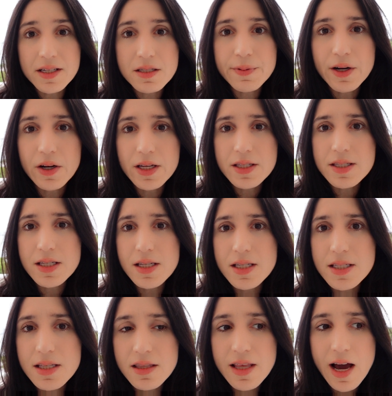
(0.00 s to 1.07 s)

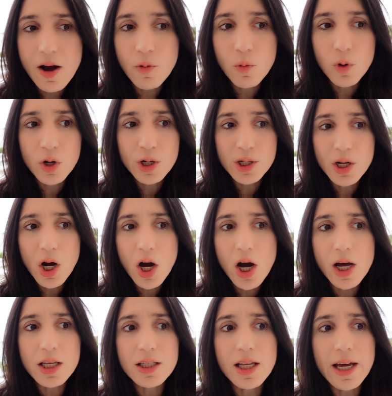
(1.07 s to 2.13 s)
experiences that were
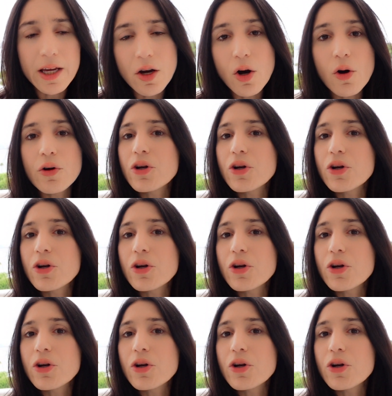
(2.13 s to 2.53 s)
not like,